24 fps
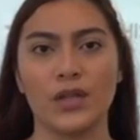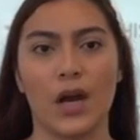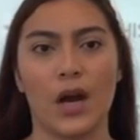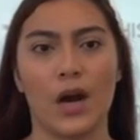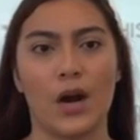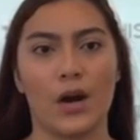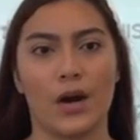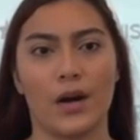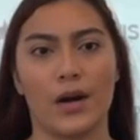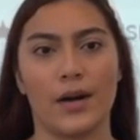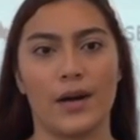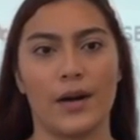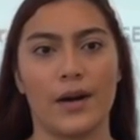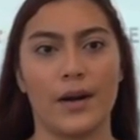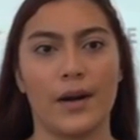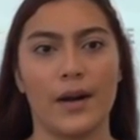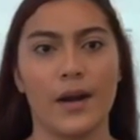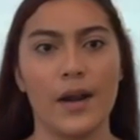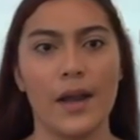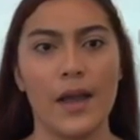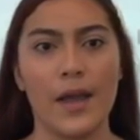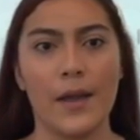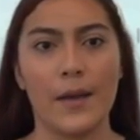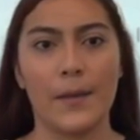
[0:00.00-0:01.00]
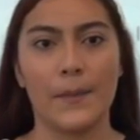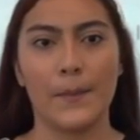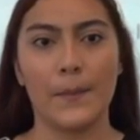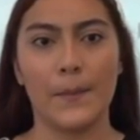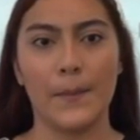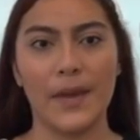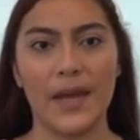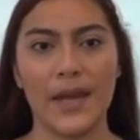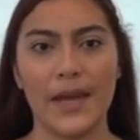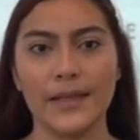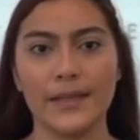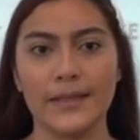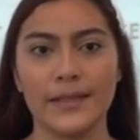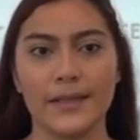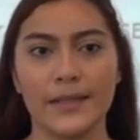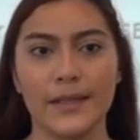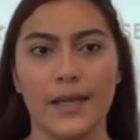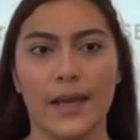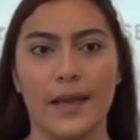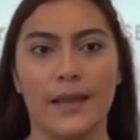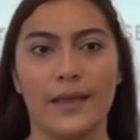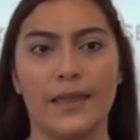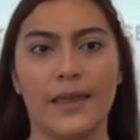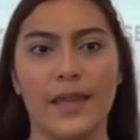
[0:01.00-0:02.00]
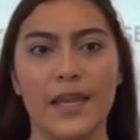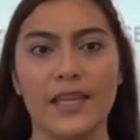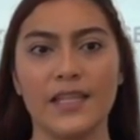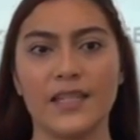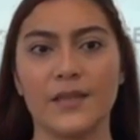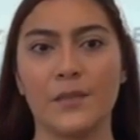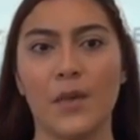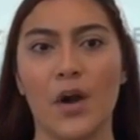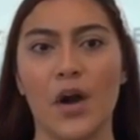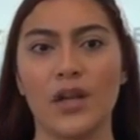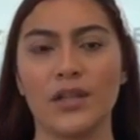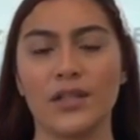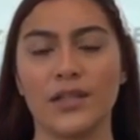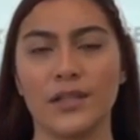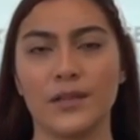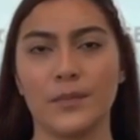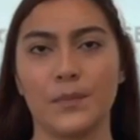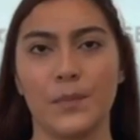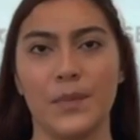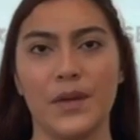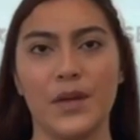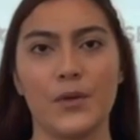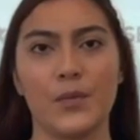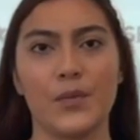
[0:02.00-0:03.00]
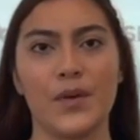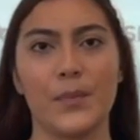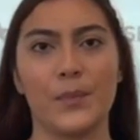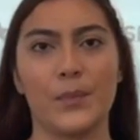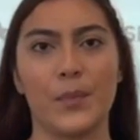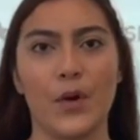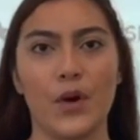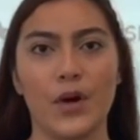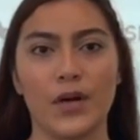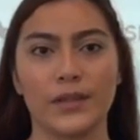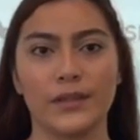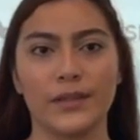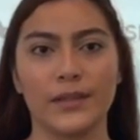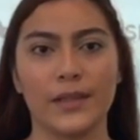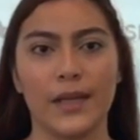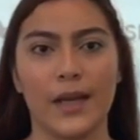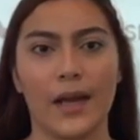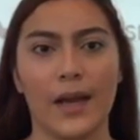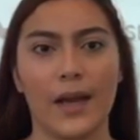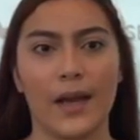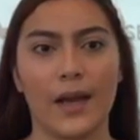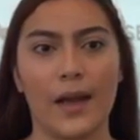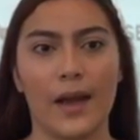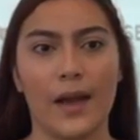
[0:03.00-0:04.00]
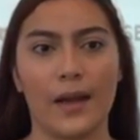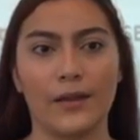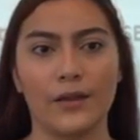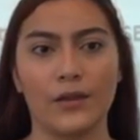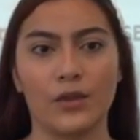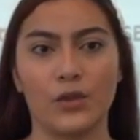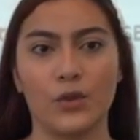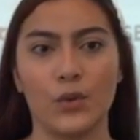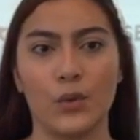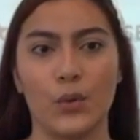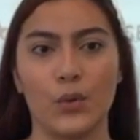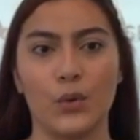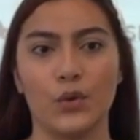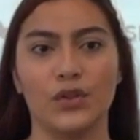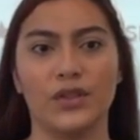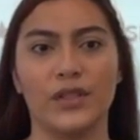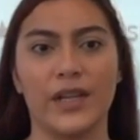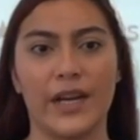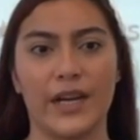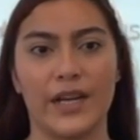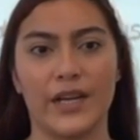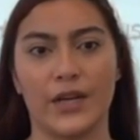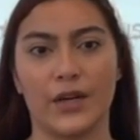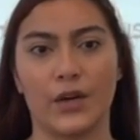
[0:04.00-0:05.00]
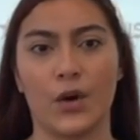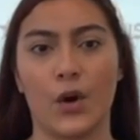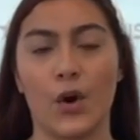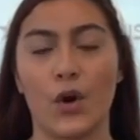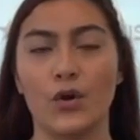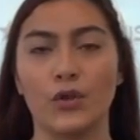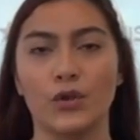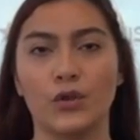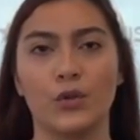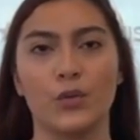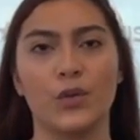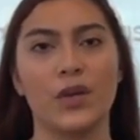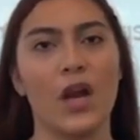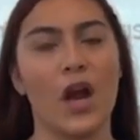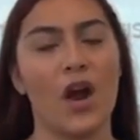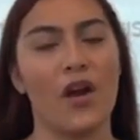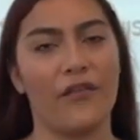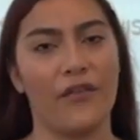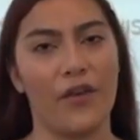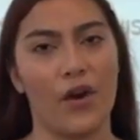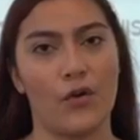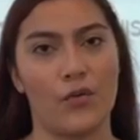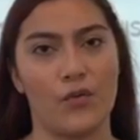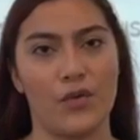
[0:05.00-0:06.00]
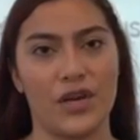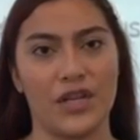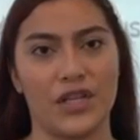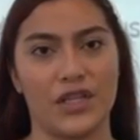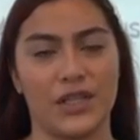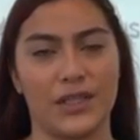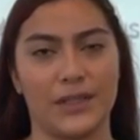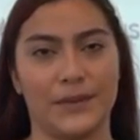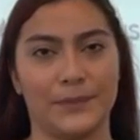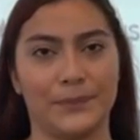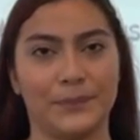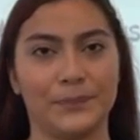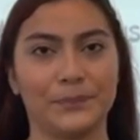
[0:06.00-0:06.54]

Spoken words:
are made, these must be reported to their country of origin.